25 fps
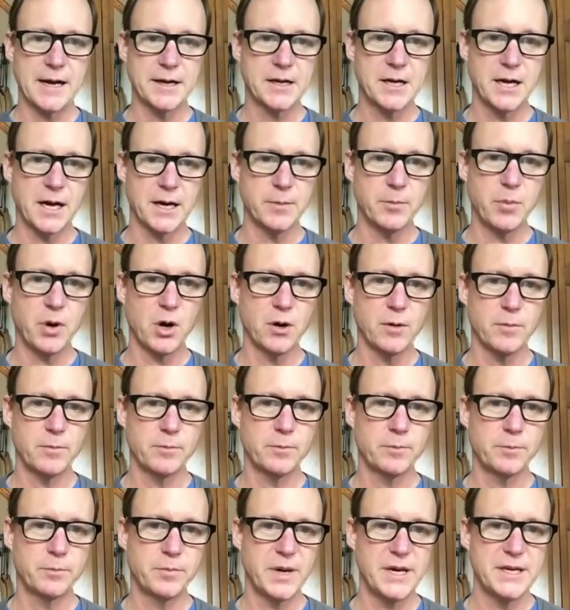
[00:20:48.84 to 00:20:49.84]
cut apart
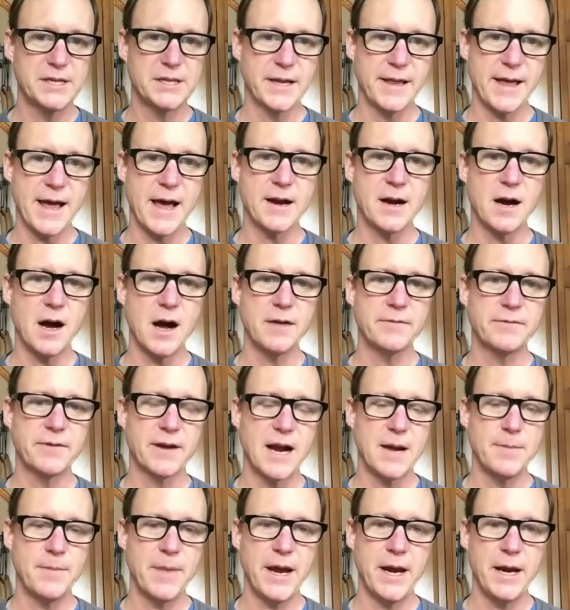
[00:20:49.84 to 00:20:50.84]
that off and I
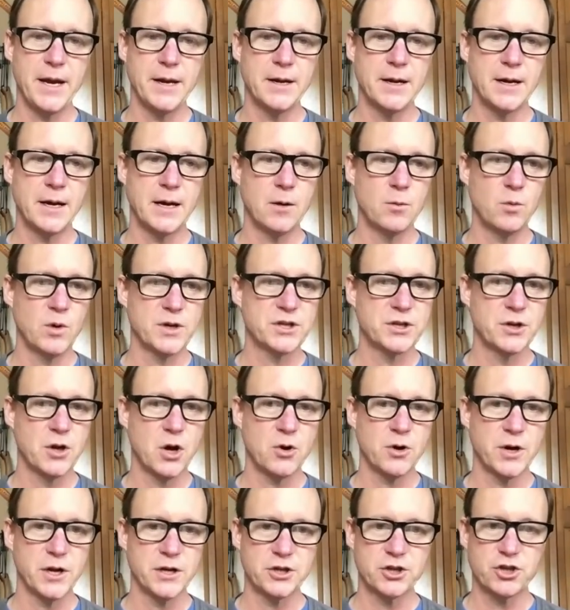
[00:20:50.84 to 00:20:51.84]
made what's
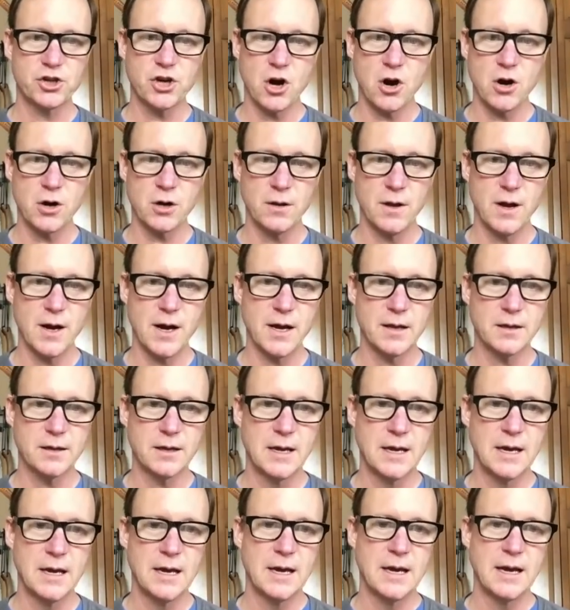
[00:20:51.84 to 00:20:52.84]
known as char cloth.
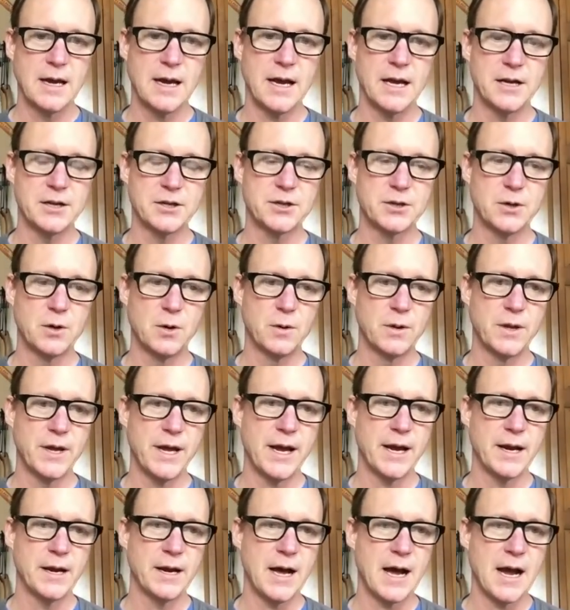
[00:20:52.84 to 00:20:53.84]
And so
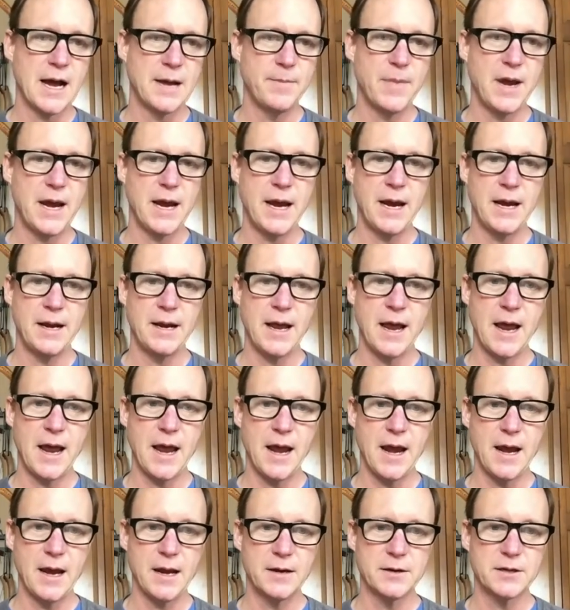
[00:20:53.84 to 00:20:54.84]
then I made
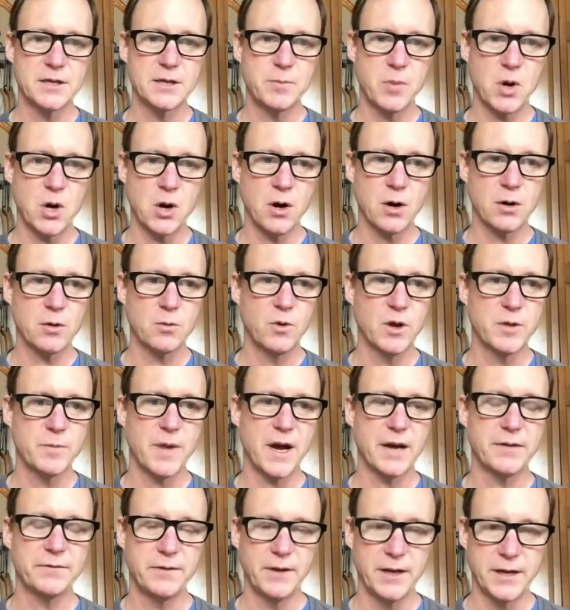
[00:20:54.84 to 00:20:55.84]
a spark with
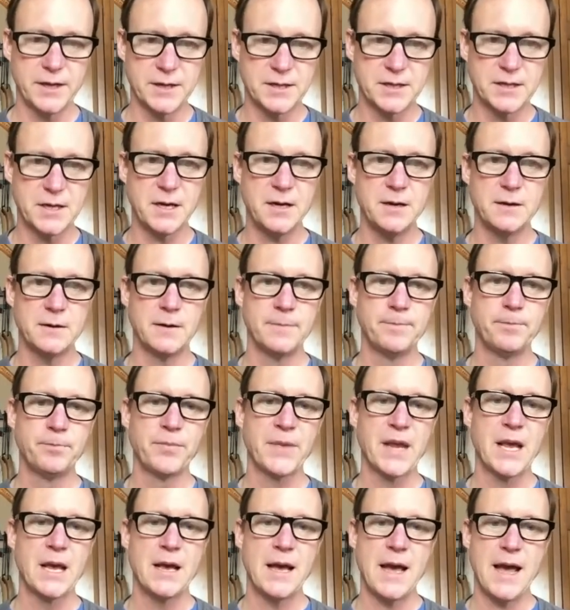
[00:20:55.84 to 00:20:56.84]
my flint and steel
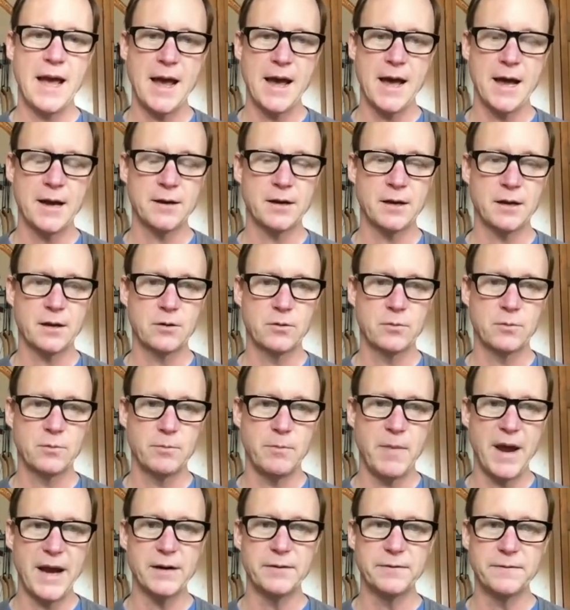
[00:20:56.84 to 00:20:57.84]
and
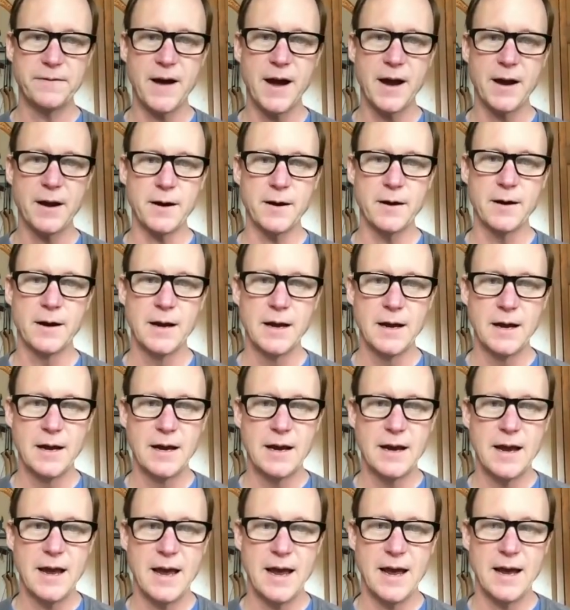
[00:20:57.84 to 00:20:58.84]
made a fire.
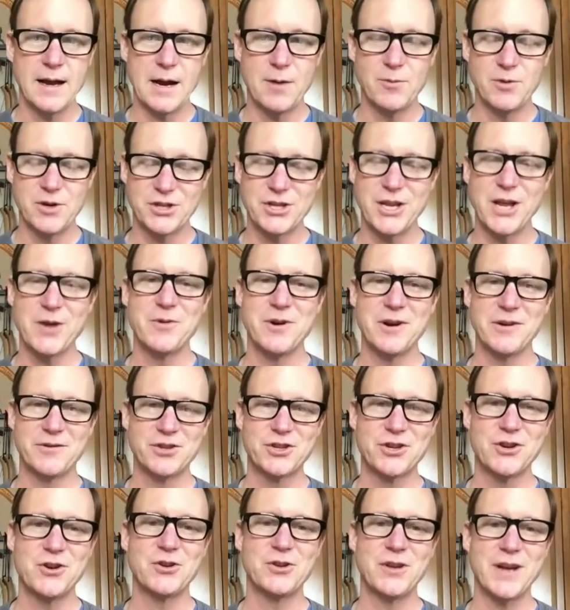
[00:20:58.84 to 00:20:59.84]
And I wish they would have
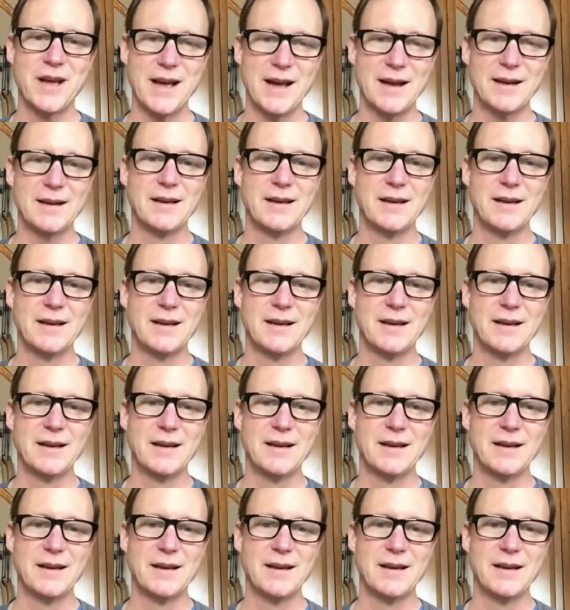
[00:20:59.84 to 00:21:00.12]
shown that.